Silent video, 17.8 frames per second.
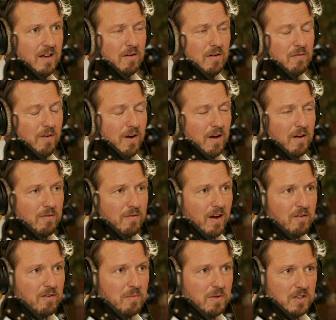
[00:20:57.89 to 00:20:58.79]
fi
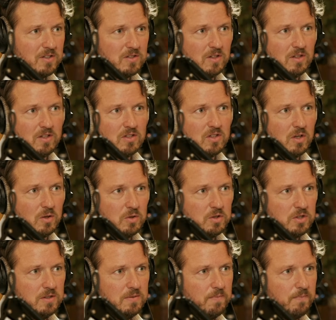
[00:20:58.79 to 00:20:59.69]
five minutes on the
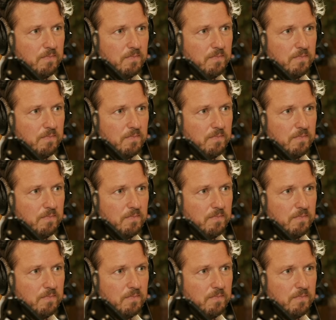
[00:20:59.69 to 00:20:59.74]
solution.